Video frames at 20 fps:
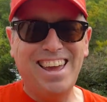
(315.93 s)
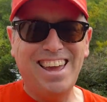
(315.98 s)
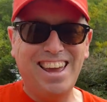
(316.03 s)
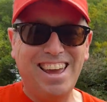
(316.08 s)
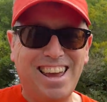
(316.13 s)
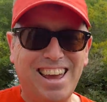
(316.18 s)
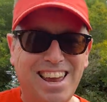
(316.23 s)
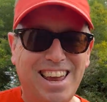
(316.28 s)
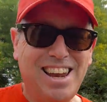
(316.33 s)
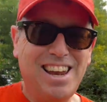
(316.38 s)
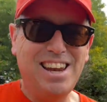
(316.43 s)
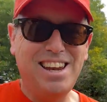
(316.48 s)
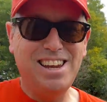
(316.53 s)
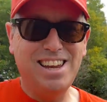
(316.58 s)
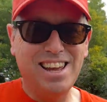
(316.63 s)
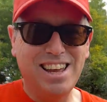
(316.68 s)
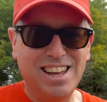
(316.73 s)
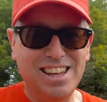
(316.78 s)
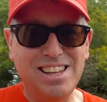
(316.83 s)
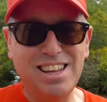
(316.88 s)
And
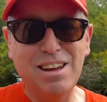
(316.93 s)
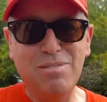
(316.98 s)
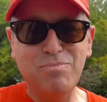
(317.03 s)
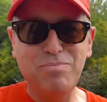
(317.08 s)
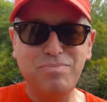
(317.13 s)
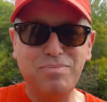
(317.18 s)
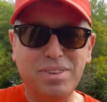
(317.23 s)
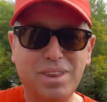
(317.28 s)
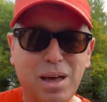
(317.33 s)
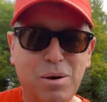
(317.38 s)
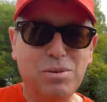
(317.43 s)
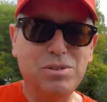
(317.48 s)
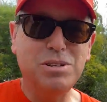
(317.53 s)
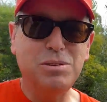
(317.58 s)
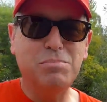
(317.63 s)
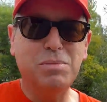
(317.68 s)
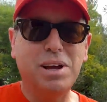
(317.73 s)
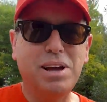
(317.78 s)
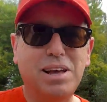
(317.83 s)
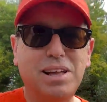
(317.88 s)
uh, yeah, that was in
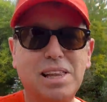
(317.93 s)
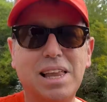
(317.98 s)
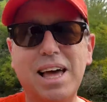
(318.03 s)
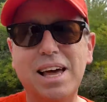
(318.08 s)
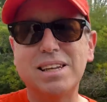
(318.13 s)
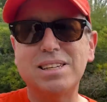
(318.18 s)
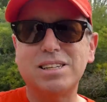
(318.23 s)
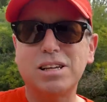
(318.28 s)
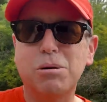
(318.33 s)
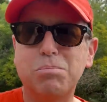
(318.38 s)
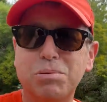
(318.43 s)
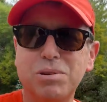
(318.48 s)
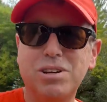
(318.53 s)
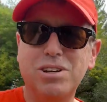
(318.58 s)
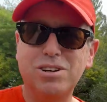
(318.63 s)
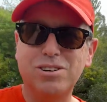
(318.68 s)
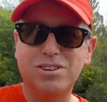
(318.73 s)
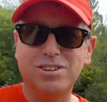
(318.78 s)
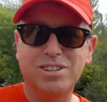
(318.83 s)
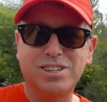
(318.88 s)
my last couple
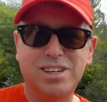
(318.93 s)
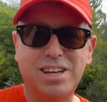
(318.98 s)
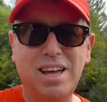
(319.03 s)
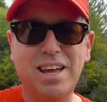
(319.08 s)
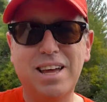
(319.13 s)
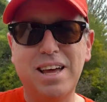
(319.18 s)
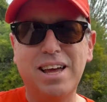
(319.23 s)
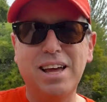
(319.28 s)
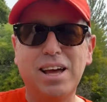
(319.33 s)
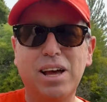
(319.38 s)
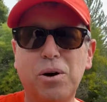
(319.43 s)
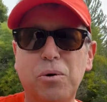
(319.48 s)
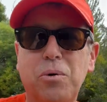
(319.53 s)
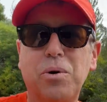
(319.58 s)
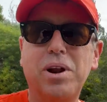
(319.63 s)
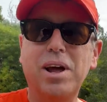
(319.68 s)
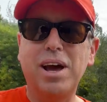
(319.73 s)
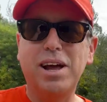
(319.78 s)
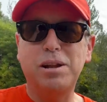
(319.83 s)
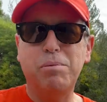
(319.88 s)
years when
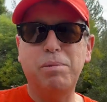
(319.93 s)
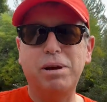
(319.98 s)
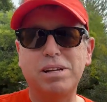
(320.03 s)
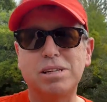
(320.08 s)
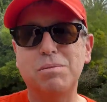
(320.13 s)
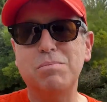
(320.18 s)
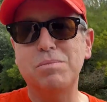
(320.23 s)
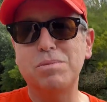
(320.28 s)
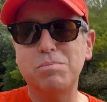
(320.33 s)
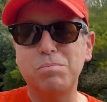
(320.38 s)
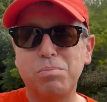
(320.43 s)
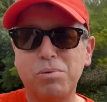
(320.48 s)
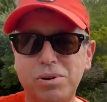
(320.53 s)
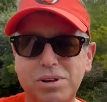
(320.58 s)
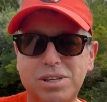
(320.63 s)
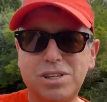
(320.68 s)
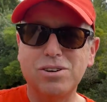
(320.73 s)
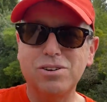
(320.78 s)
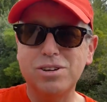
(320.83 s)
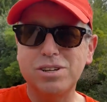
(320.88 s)
I had to make some pretty
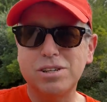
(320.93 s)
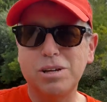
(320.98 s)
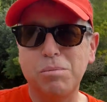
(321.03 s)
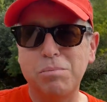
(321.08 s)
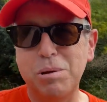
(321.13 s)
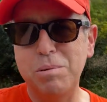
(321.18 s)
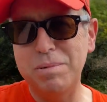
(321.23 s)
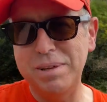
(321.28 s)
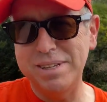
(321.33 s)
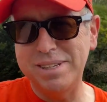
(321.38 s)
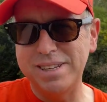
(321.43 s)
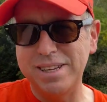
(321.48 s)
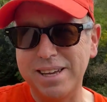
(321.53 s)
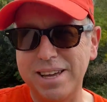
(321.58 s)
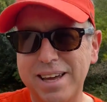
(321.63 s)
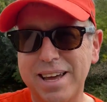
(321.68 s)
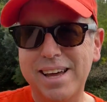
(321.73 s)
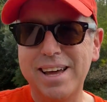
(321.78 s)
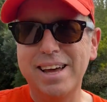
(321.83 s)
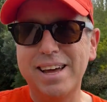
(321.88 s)
serious commitments
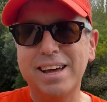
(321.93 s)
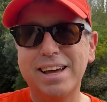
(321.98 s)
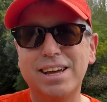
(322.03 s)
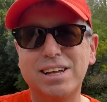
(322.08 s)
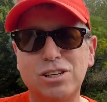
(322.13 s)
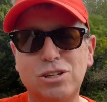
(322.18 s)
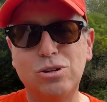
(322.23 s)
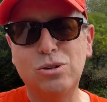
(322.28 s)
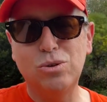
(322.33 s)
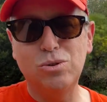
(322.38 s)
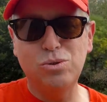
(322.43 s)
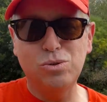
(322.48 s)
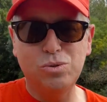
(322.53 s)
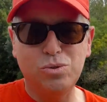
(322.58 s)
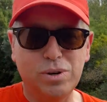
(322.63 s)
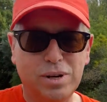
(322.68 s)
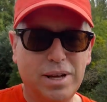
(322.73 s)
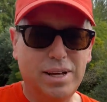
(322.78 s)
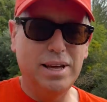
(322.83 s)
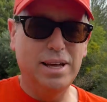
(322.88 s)
to
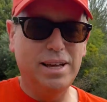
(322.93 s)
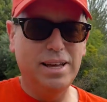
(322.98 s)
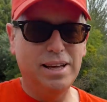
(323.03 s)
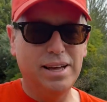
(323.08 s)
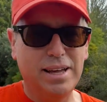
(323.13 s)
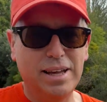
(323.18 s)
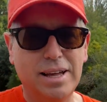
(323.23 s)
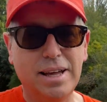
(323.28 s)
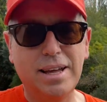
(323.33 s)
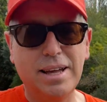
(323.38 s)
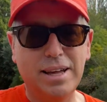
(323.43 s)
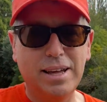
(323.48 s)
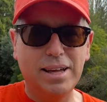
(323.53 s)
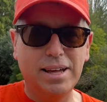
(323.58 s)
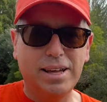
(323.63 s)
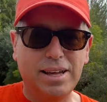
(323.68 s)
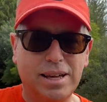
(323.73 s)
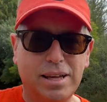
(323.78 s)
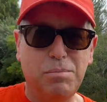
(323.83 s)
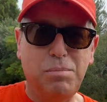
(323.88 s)

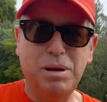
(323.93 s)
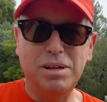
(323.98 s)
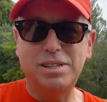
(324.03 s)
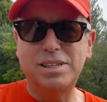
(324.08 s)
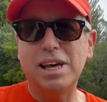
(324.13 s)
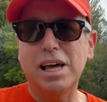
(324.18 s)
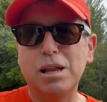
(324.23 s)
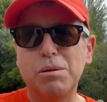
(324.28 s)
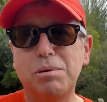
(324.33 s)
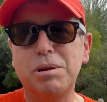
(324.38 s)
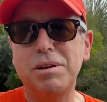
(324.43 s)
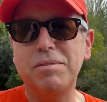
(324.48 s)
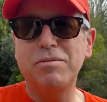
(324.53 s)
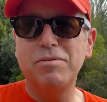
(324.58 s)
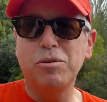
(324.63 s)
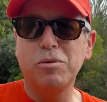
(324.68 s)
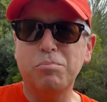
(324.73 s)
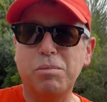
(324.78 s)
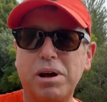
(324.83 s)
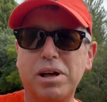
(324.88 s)
being celibate
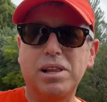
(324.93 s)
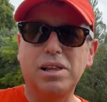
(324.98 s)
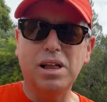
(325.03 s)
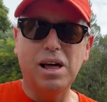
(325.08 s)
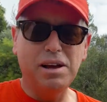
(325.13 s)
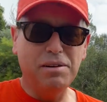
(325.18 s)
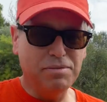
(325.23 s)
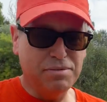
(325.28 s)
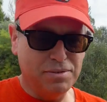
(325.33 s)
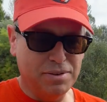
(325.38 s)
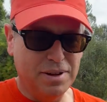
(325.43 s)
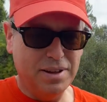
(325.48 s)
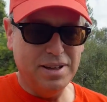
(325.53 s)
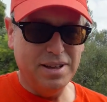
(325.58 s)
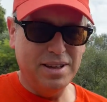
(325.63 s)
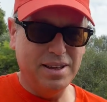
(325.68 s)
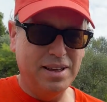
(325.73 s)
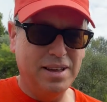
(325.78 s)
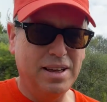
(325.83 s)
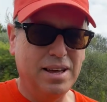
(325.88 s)
from my life,
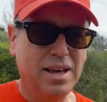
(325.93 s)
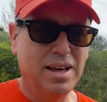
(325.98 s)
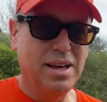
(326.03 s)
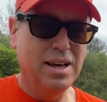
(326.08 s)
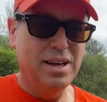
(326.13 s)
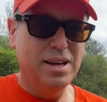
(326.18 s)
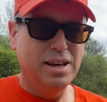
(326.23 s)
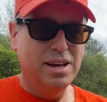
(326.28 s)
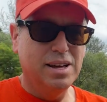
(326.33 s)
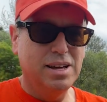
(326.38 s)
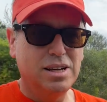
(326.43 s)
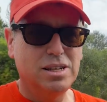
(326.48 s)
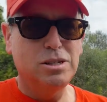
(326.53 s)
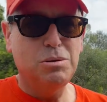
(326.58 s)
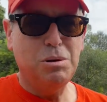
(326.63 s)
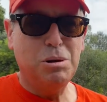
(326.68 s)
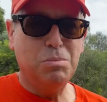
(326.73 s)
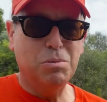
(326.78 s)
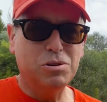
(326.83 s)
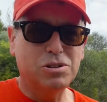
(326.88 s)
to
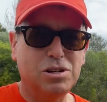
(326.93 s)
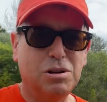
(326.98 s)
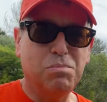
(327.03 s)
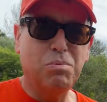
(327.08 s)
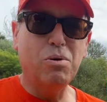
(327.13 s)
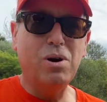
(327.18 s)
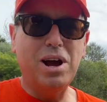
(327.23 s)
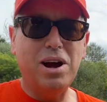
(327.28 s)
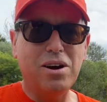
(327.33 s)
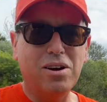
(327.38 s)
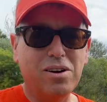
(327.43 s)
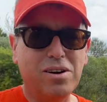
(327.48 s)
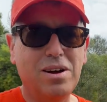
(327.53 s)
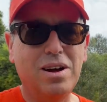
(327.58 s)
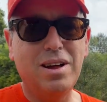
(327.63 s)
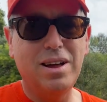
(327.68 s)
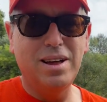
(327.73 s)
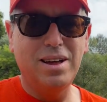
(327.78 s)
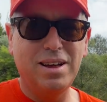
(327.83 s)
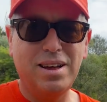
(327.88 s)
be a person of prayer,
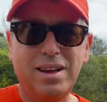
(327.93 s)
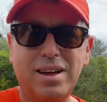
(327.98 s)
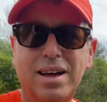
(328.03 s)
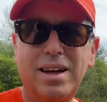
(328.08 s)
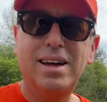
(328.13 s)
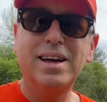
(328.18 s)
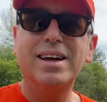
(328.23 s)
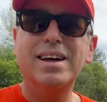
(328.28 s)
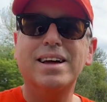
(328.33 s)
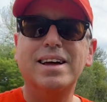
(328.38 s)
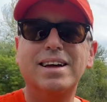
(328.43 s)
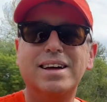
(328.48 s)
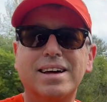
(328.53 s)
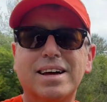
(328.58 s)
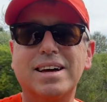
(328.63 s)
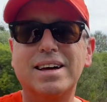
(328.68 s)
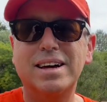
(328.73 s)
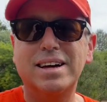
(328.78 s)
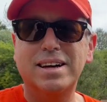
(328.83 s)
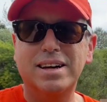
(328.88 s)

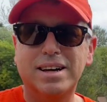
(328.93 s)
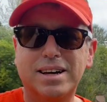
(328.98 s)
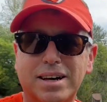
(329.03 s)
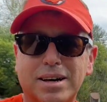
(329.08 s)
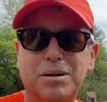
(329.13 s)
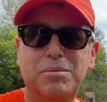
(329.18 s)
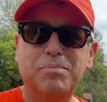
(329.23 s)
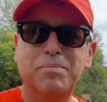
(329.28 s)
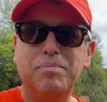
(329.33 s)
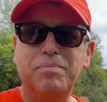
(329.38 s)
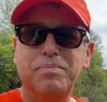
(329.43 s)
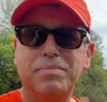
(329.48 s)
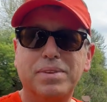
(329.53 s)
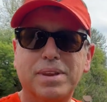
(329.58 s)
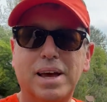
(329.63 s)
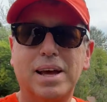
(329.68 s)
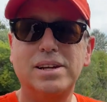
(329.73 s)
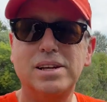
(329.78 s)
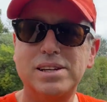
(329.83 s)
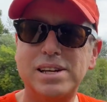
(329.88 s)
um,
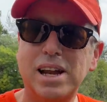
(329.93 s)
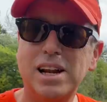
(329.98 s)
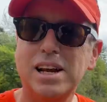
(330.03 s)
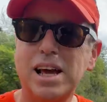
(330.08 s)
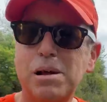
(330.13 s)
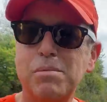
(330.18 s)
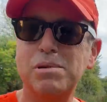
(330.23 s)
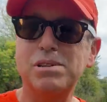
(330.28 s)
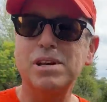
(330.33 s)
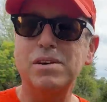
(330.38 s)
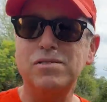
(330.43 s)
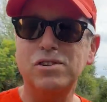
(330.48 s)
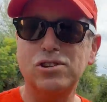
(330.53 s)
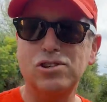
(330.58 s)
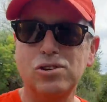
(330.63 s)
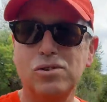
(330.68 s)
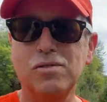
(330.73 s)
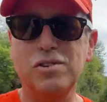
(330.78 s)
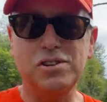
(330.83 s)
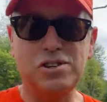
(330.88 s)
and to dedicate myself to
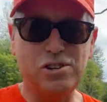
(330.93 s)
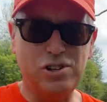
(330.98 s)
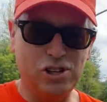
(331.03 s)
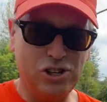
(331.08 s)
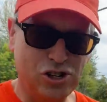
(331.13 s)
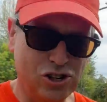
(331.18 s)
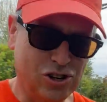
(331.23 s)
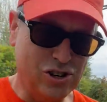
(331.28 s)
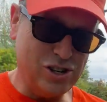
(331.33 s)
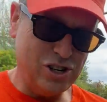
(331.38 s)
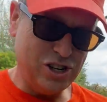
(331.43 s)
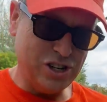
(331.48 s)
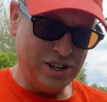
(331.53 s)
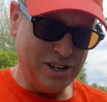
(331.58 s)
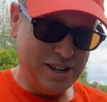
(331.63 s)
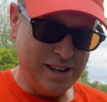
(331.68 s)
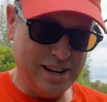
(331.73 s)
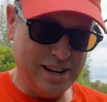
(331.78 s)
service to the church.